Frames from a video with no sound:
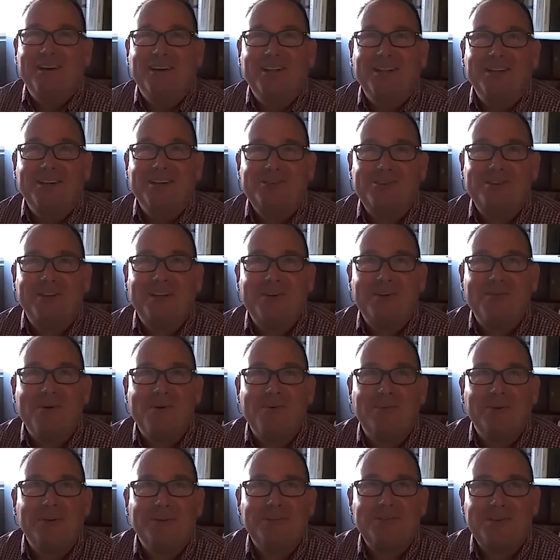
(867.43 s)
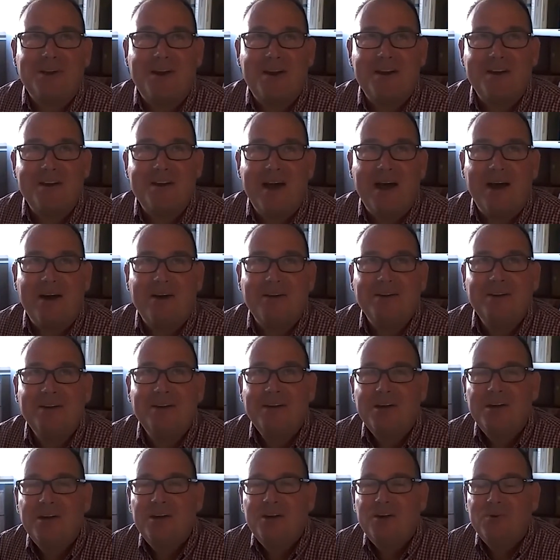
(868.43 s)
Initially when we started out,
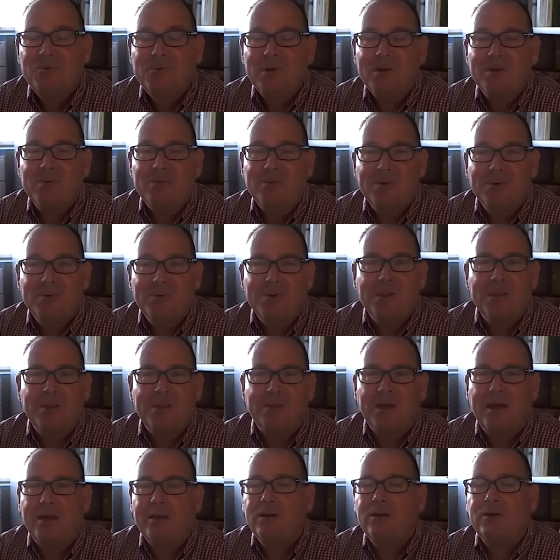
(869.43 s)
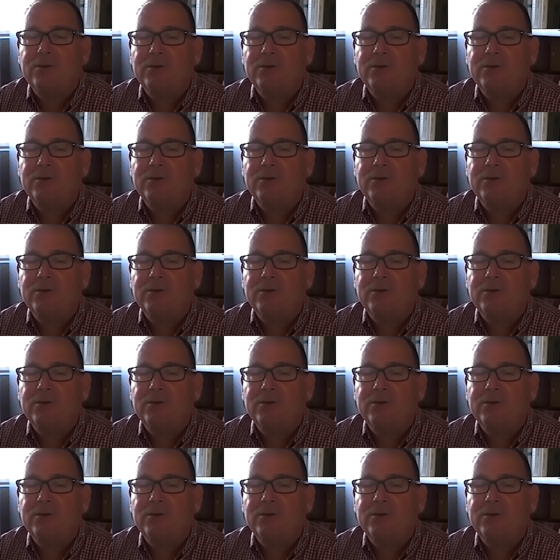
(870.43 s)
we really thought,